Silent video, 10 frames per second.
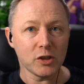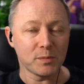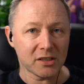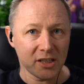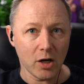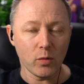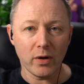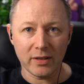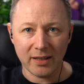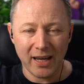myself
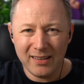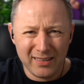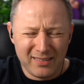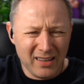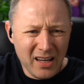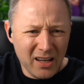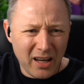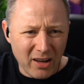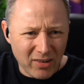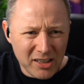the kind of
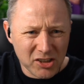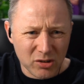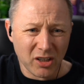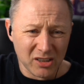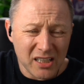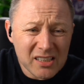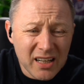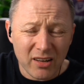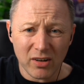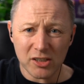irrational because that's kind
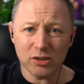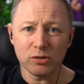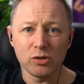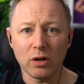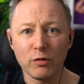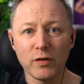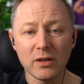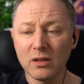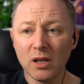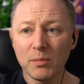of irrational sort of
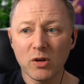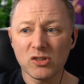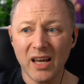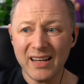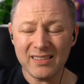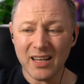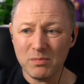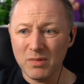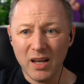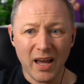feel because
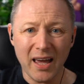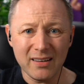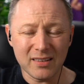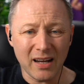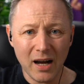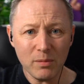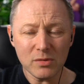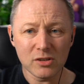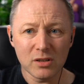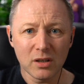anytime anything
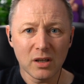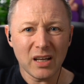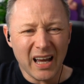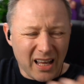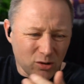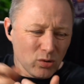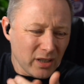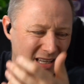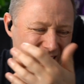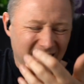happens I don't
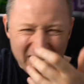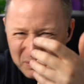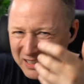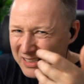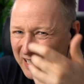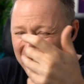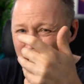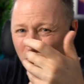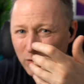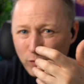like the kind of these sneaky
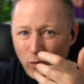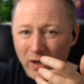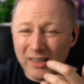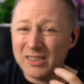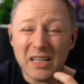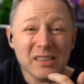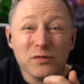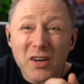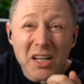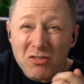sort of photo things. It's
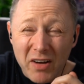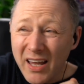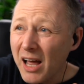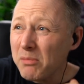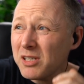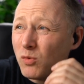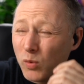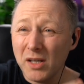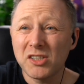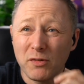fucking rare. It happens like
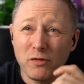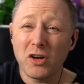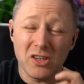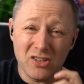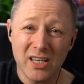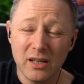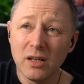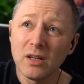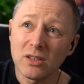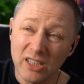once a fucking ye-
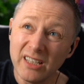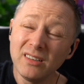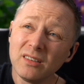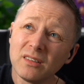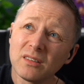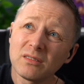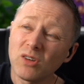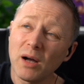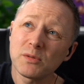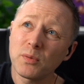year. No, it
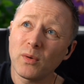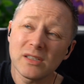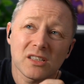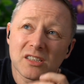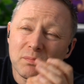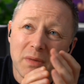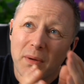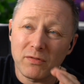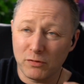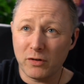happens once a, maybe
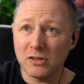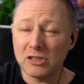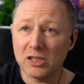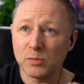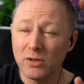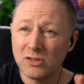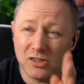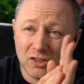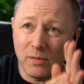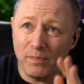every fucking six months or
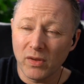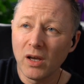something.